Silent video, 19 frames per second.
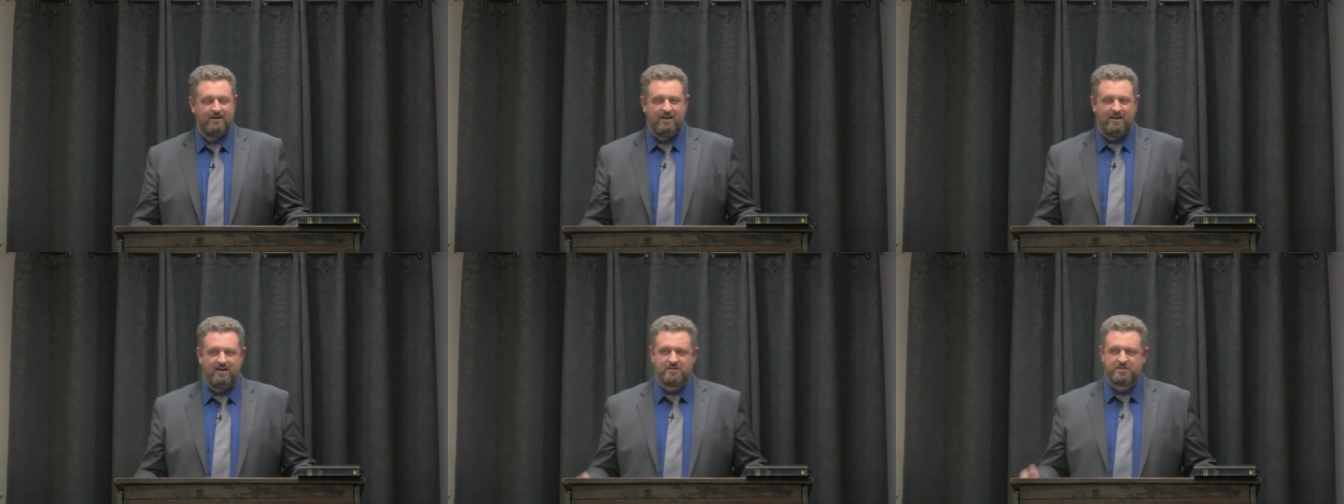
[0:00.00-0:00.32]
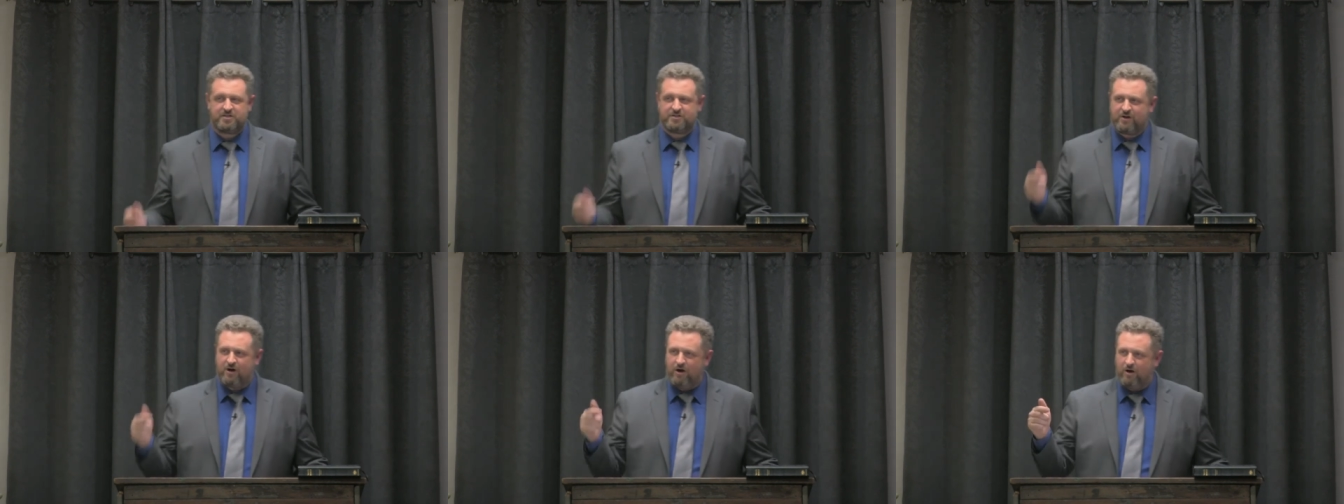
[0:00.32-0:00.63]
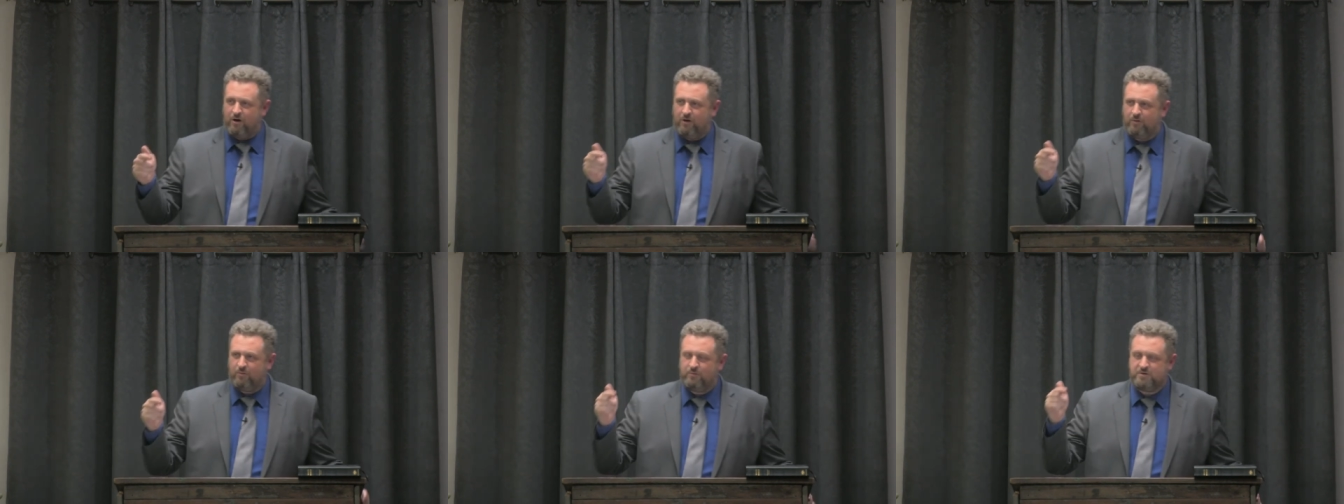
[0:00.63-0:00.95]
And
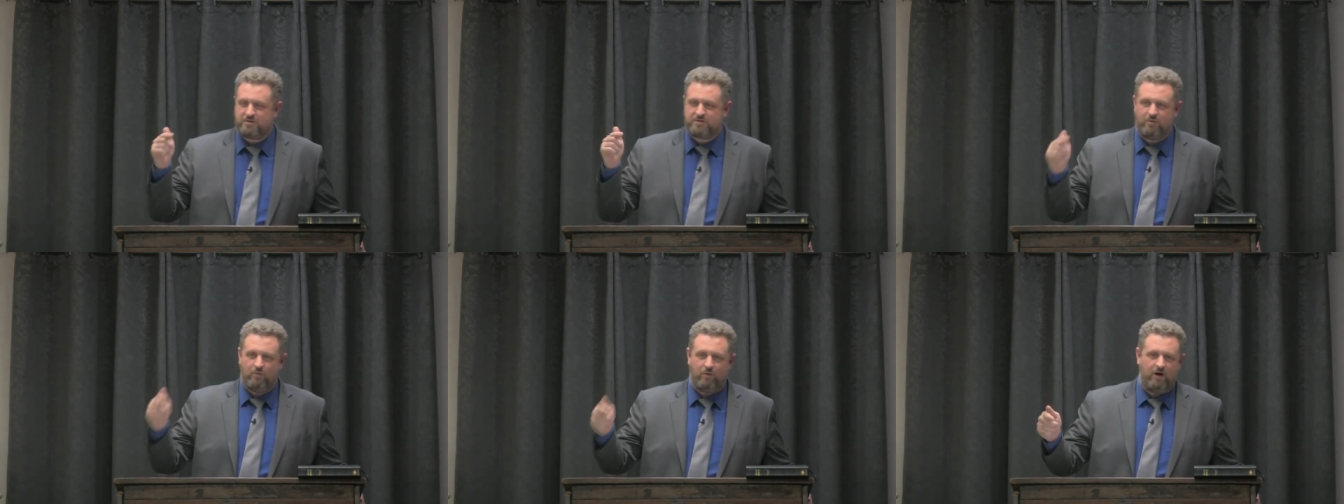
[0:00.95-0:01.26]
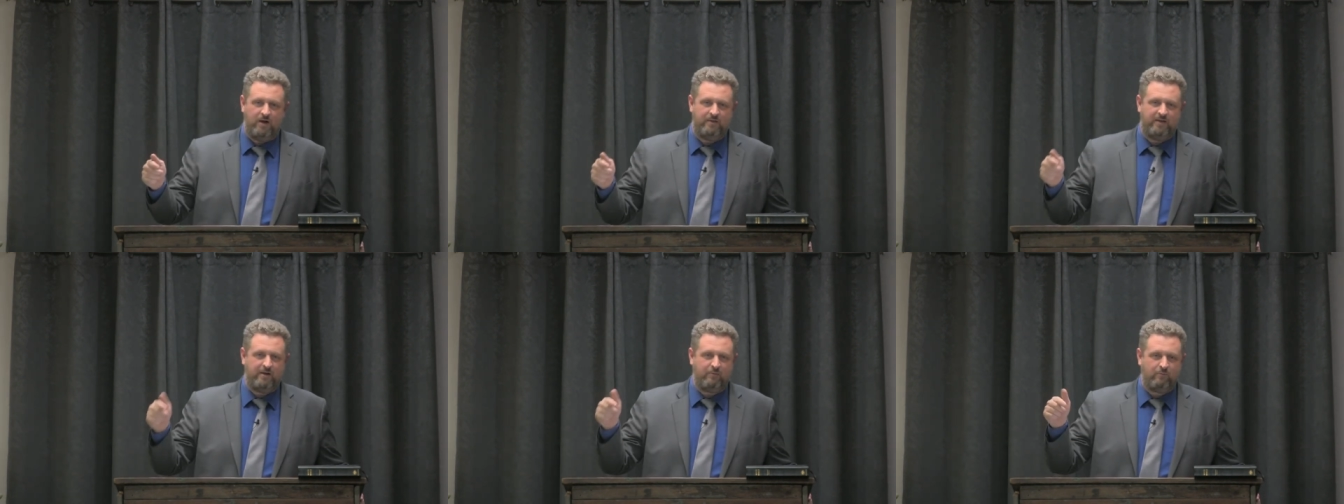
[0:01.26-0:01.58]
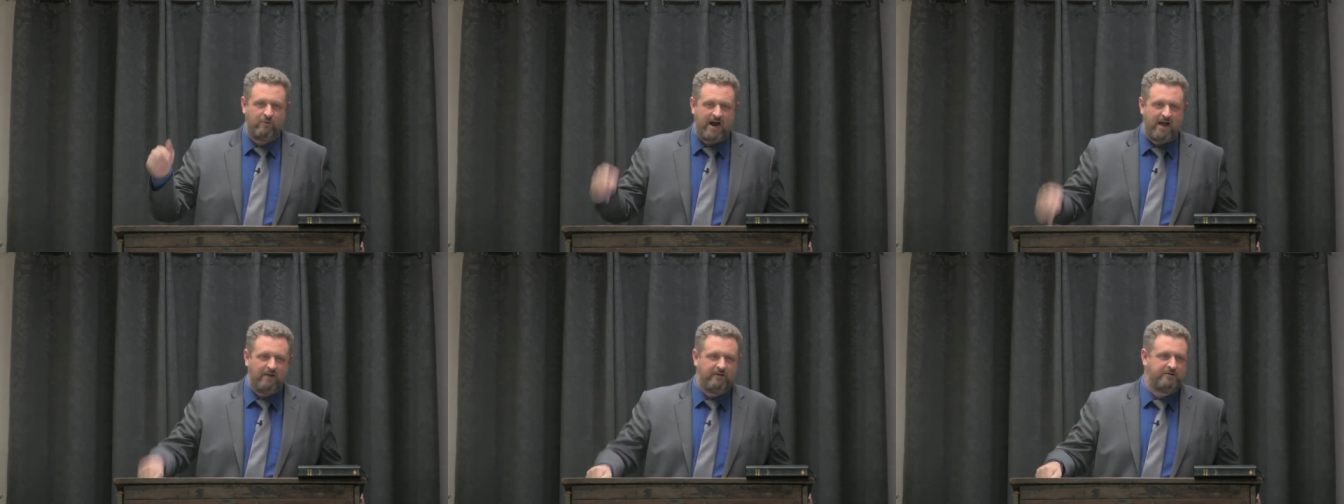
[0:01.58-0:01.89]
Saul was the one that
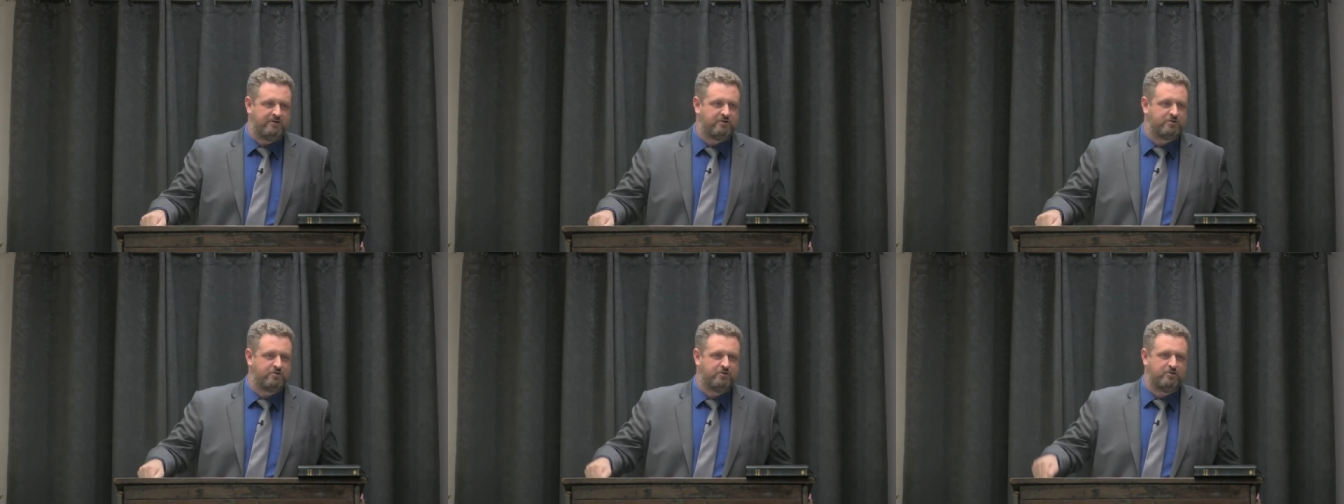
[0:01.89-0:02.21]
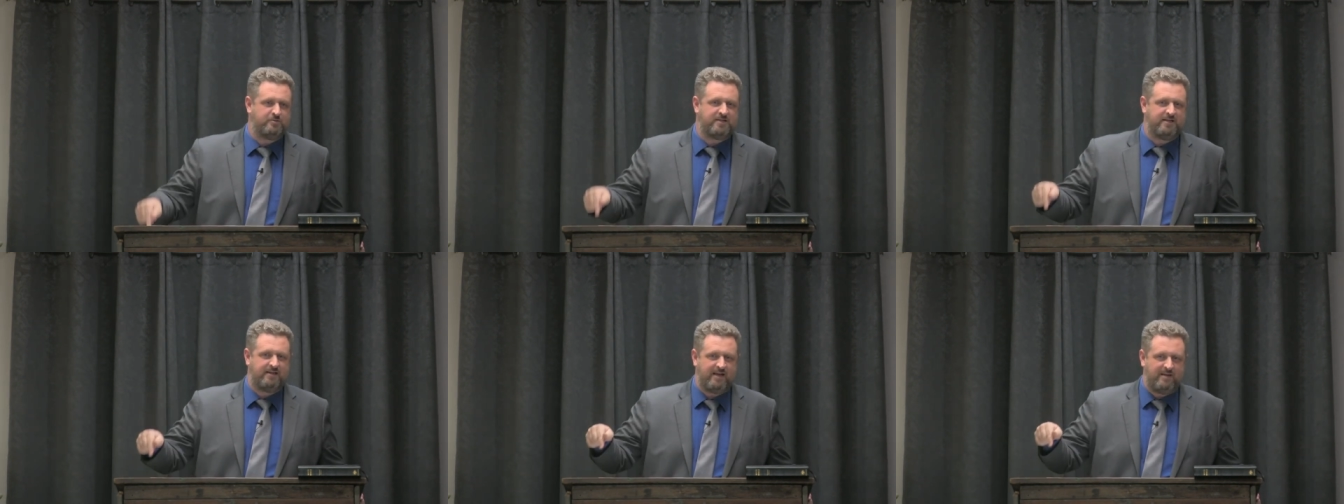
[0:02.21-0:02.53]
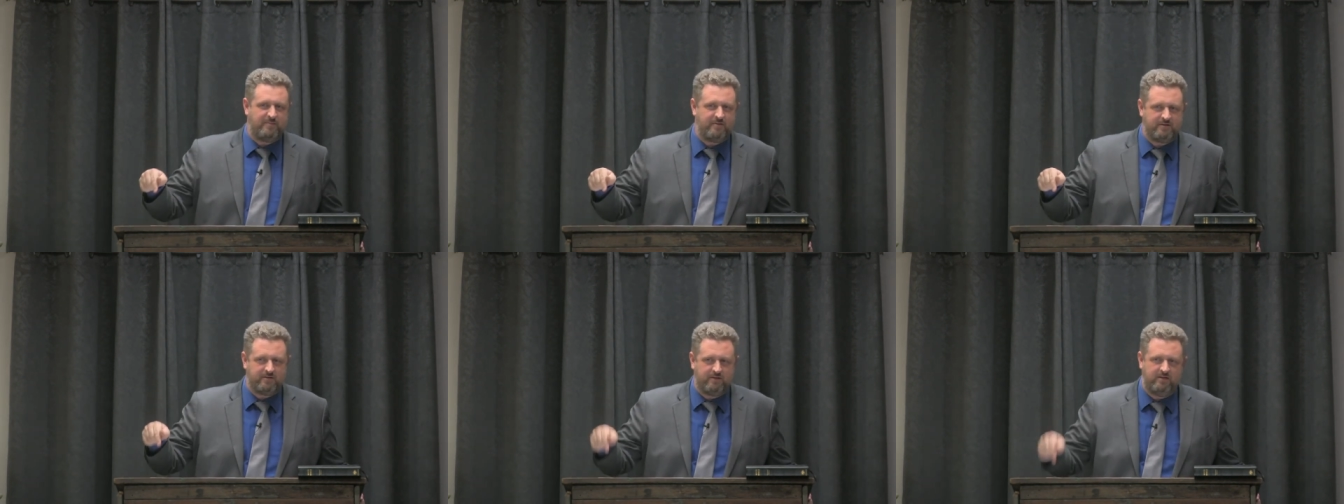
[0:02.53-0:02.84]
rallied the troops and
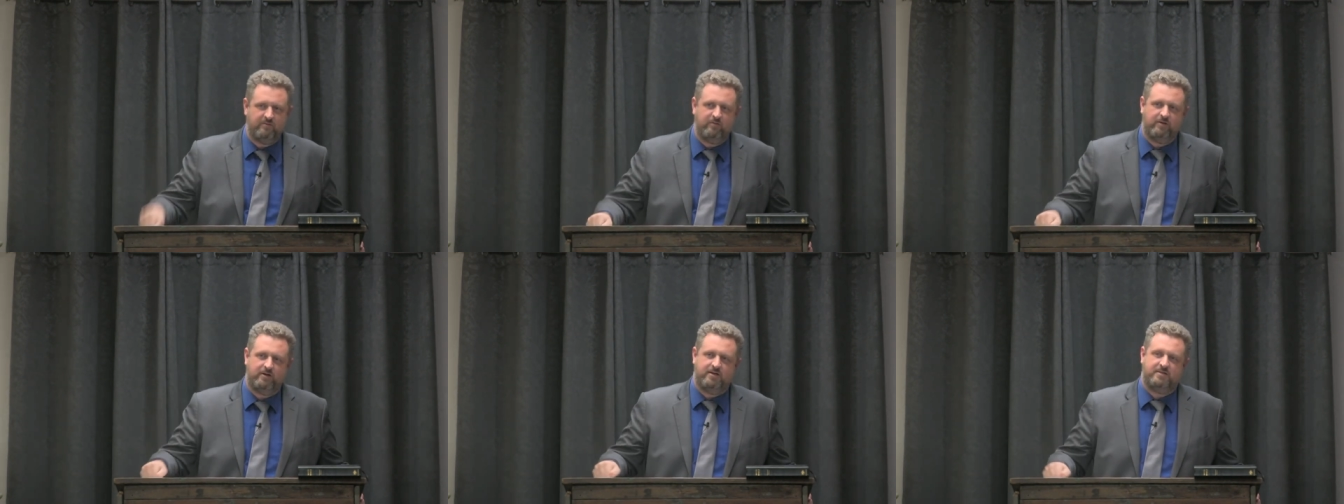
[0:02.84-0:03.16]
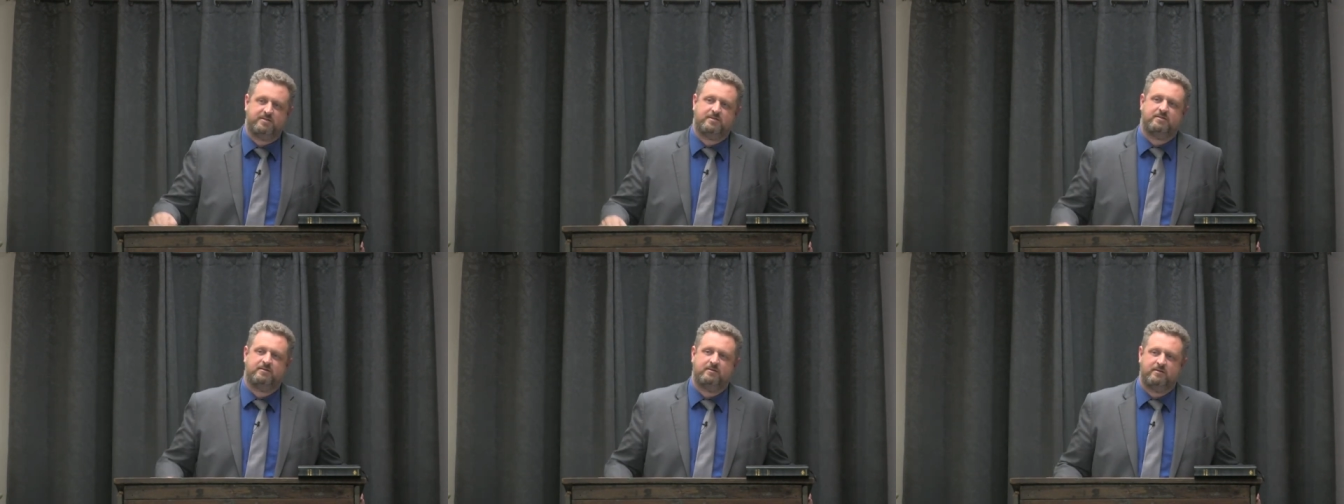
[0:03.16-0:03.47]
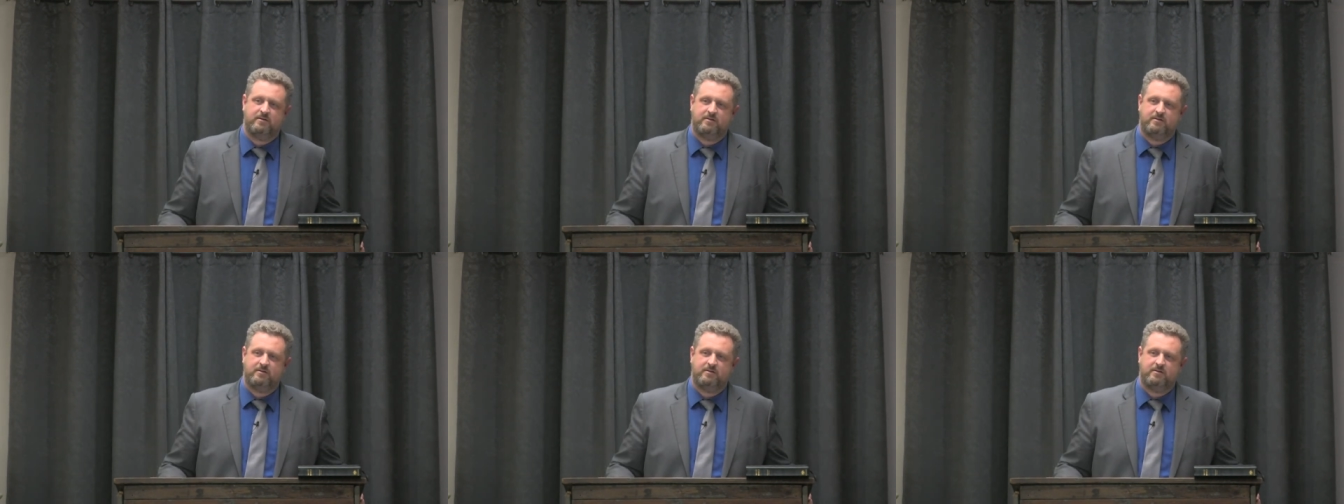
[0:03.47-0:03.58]
came and delivered us.